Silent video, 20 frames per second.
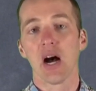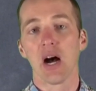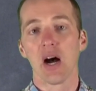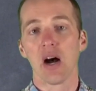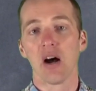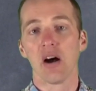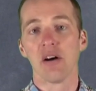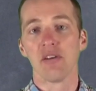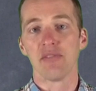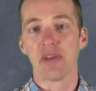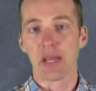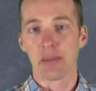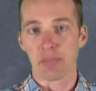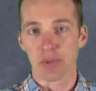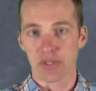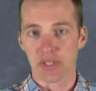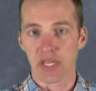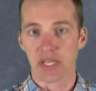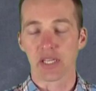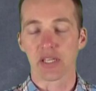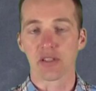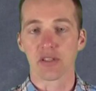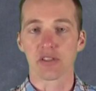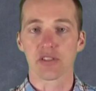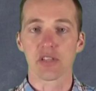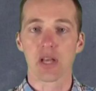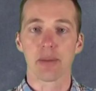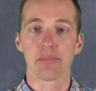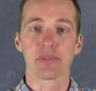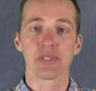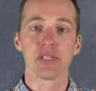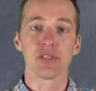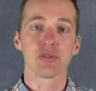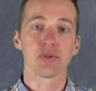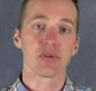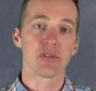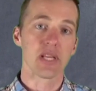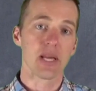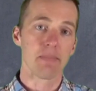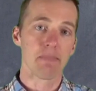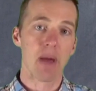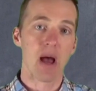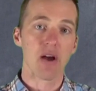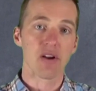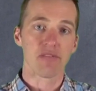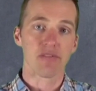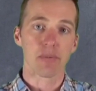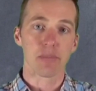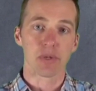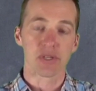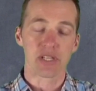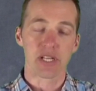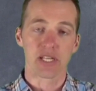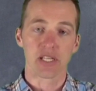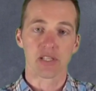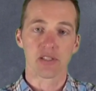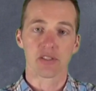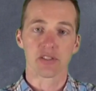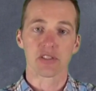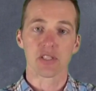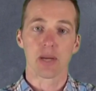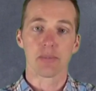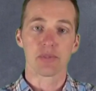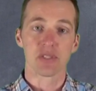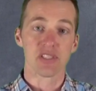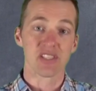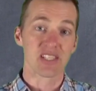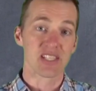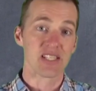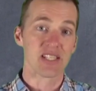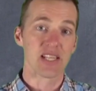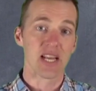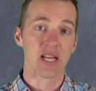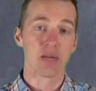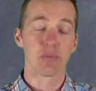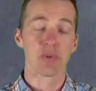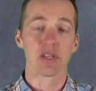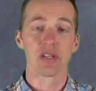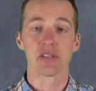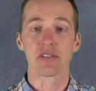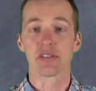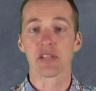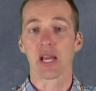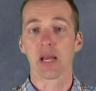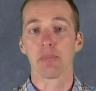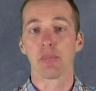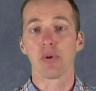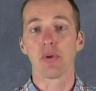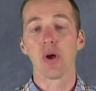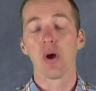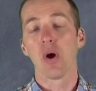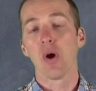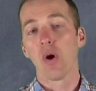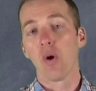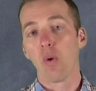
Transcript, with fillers: of a particular substance or the amount of a particular substance contained within a sample,